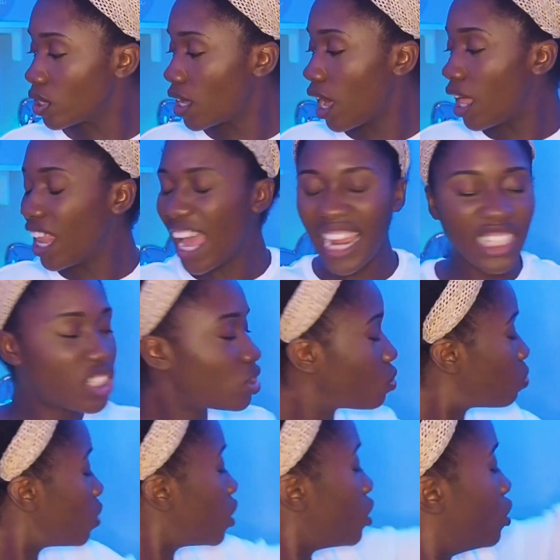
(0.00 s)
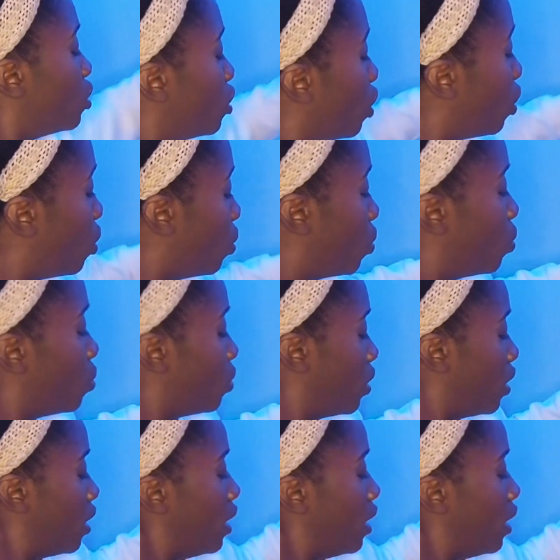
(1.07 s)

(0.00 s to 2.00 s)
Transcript: y'all, I just want to know